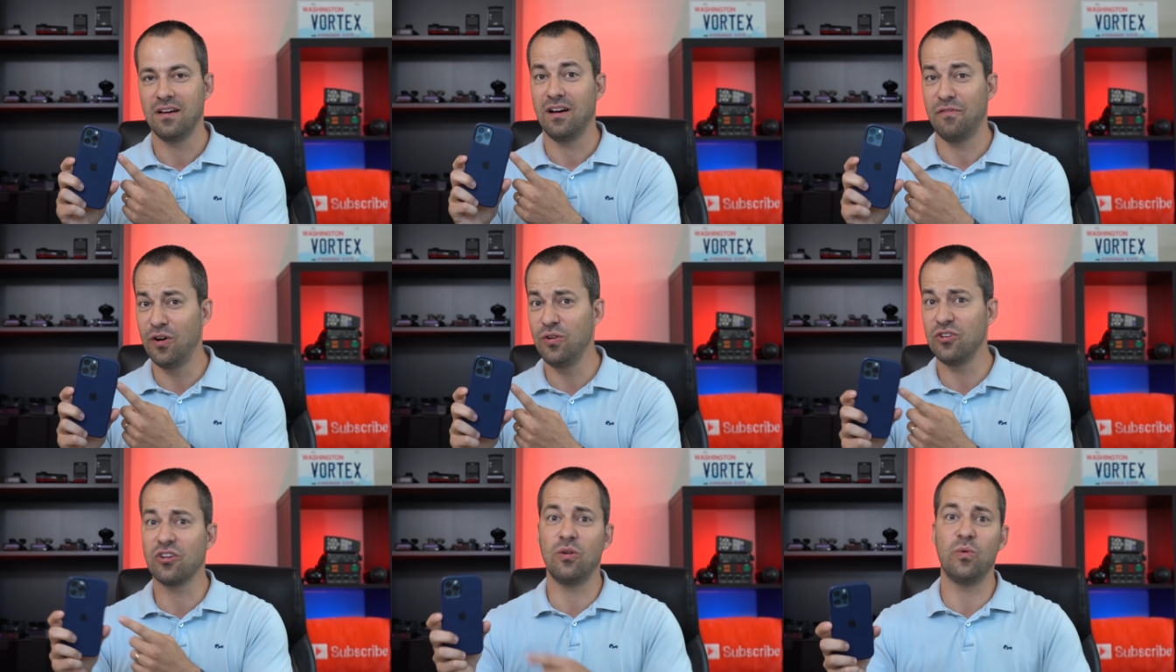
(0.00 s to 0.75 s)

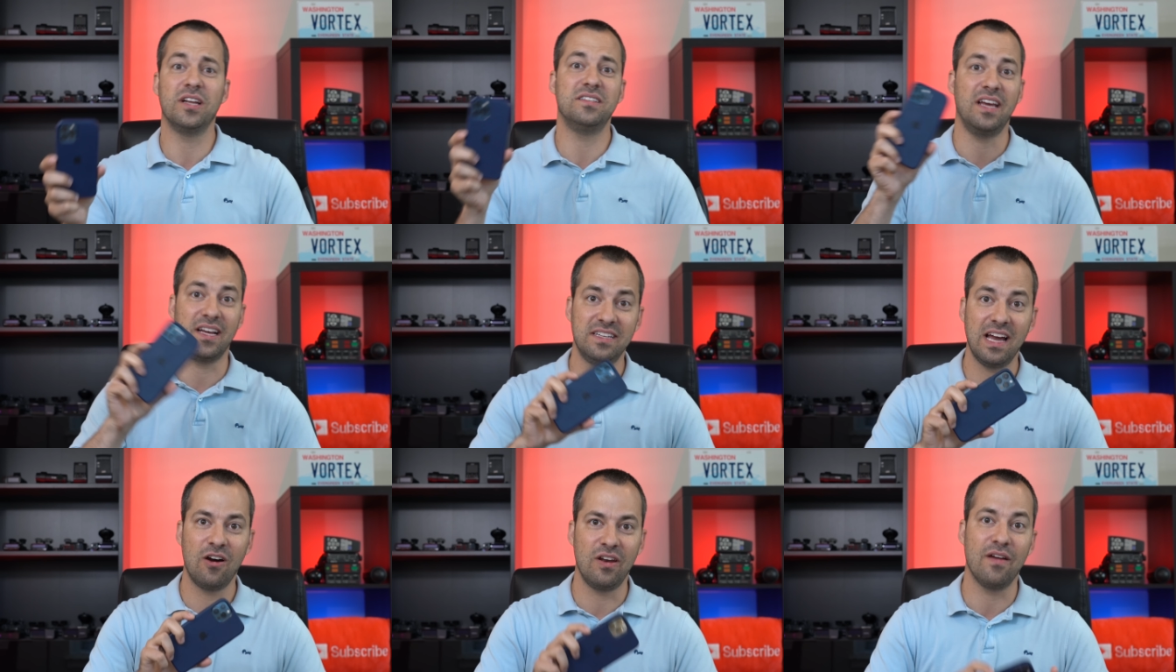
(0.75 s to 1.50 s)
phone you're going to want to take
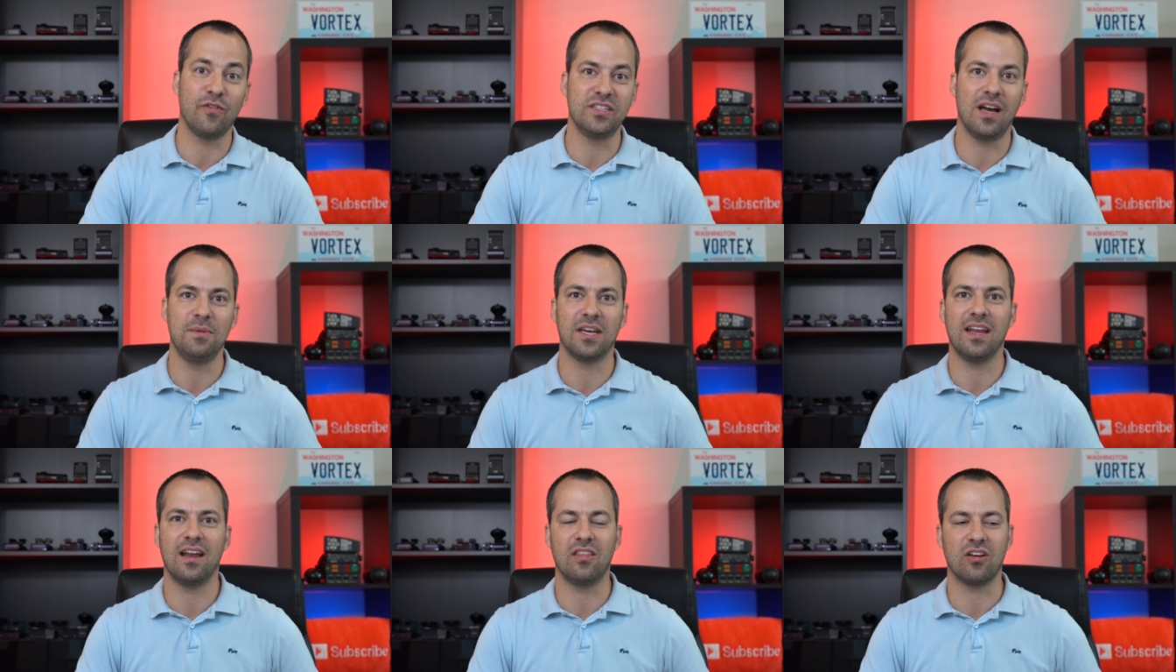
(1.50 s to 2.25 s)
down every time you
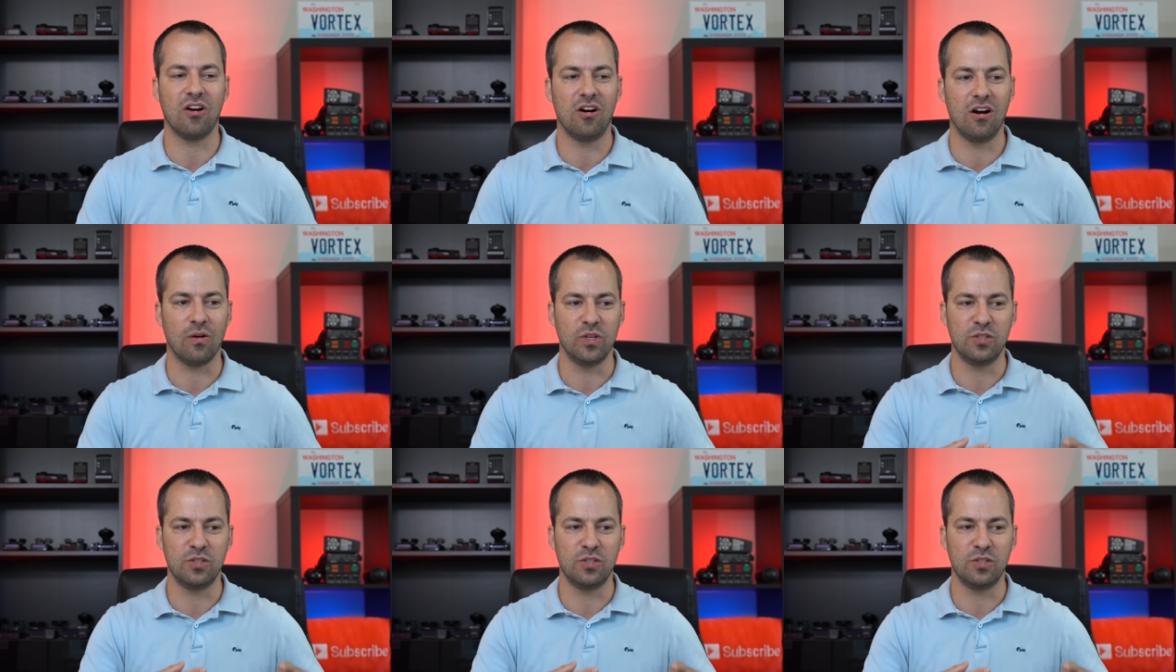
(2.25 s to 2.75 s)
get out of the car,